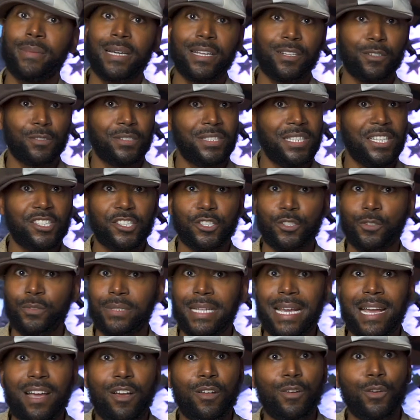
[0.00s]
buy those digital
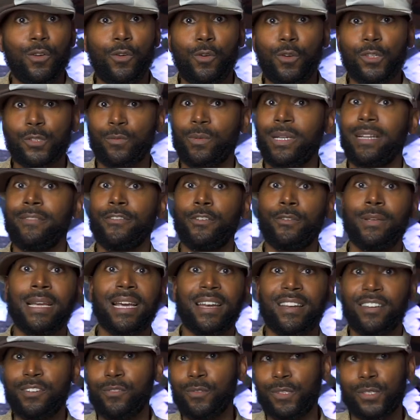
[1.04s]
downloads, whatever you
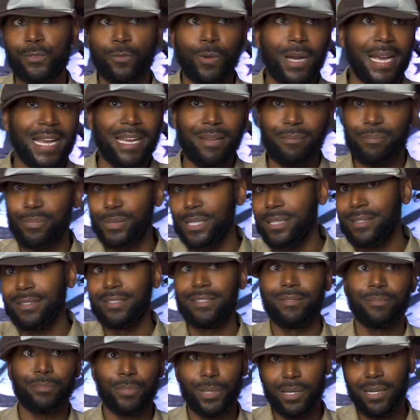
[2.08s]
gotta do, swipe,
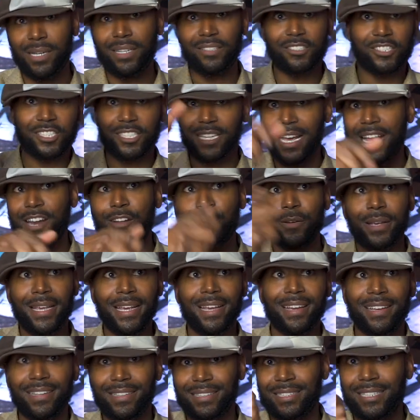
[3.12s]
punch, I don't
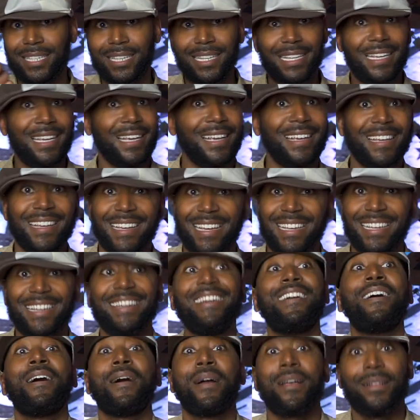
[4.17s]
care.
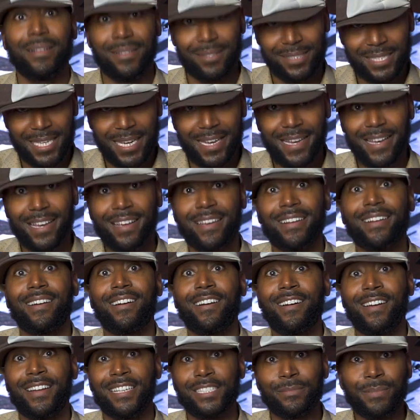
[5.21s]
Take care of the
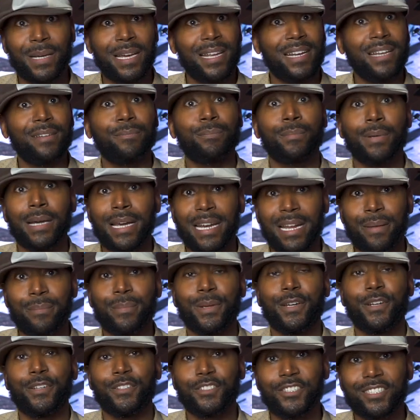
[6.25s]
artist, buy that
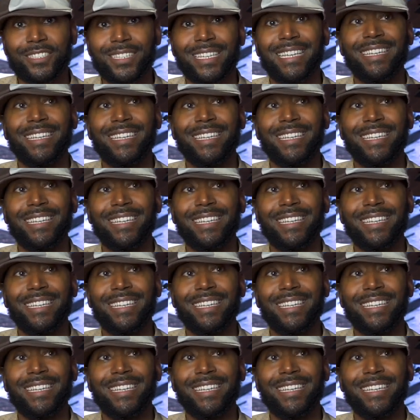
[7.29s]
merch.